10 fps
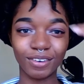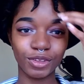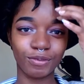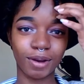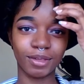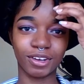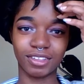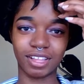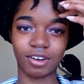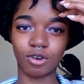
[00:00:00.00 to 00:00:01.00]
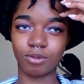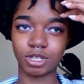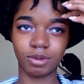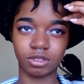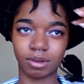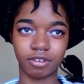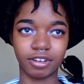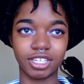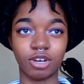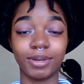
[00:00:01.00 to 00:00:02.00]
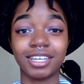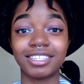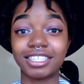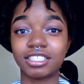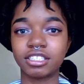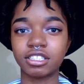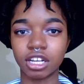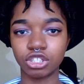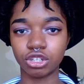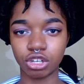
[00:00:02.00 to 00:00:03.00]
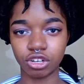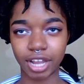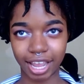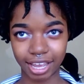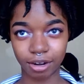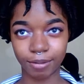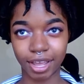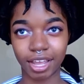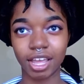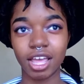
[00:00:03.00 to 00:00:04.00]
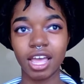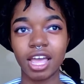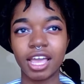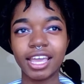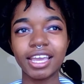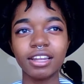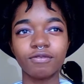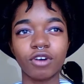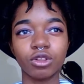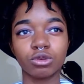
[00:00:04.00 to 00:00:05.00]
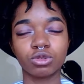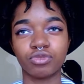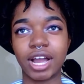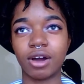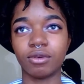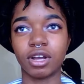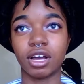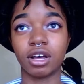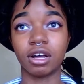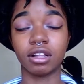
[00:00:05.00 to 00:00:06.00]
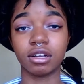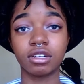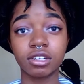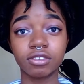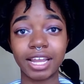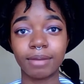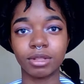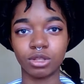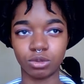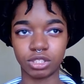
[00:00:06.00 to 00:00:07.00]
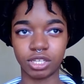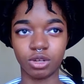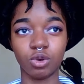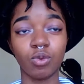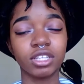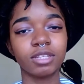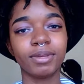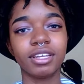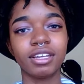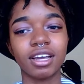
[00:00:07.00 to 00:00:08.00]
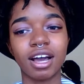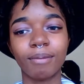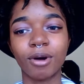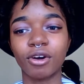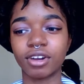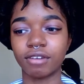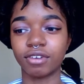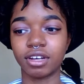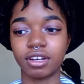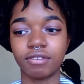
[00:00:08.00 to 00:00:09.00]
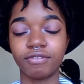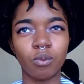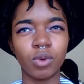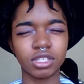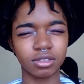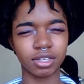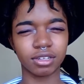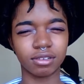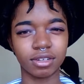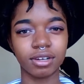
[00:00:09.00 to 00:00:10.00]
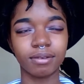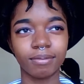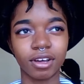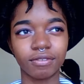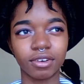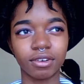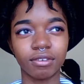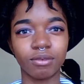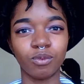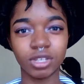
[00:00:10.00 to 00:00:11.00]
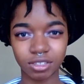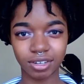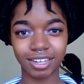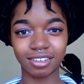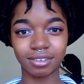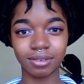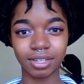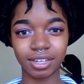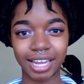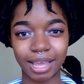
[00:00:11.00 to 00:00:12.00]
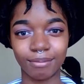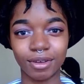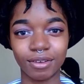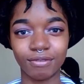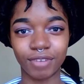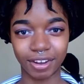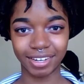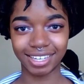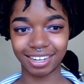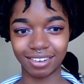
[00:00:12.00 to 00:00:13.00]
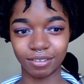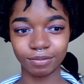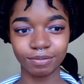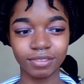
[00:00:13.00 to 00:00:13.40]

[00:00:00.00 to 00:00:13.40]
you've probably heard like a whole bunch of people talk about Fairy Tail because it's such a good anime. It follows around a girl named Lucy who wants to be a part of a wizard guild. Part of a wizard guild named Fairy Tail.